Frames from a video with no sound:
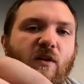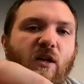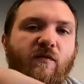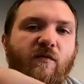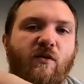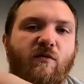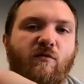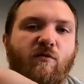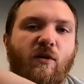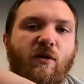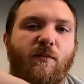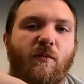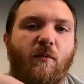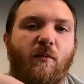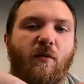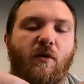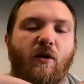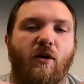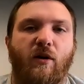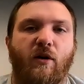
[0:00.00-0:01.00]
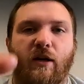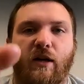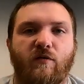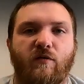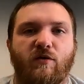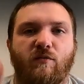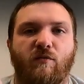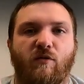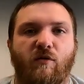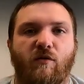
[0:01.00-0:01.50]
If you rip them apart, it
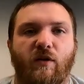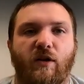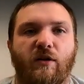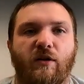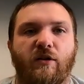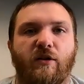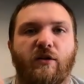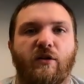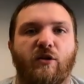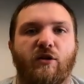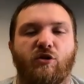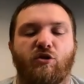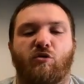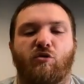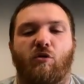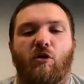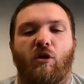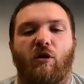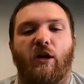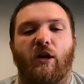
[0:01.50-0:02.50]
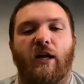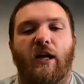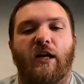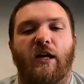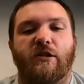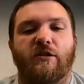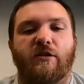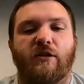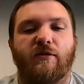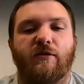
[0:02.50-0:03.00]
gives you more of a twirling
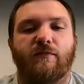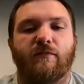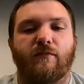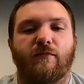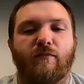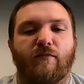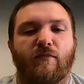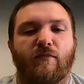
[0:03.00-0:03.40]
action.